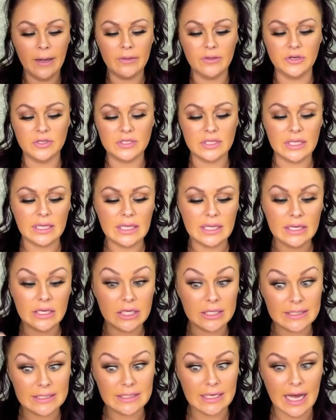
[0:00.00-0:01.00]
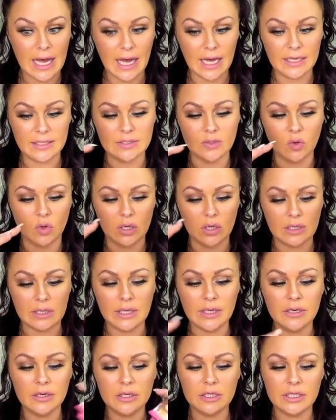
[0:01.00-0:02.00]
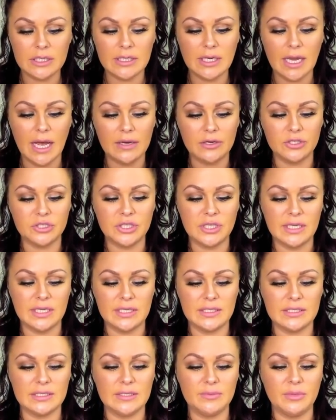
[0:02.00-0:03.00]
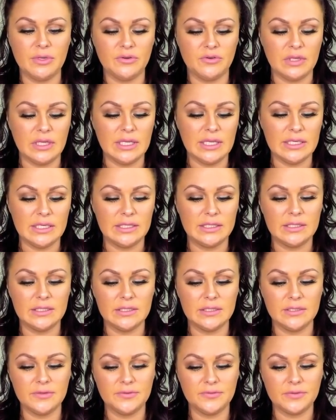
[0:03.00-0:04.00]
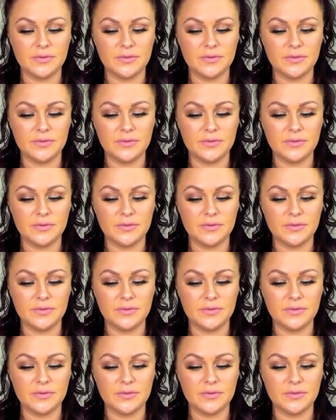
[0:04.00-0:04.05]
There's a lingering ex or lingering energy that needs to be released.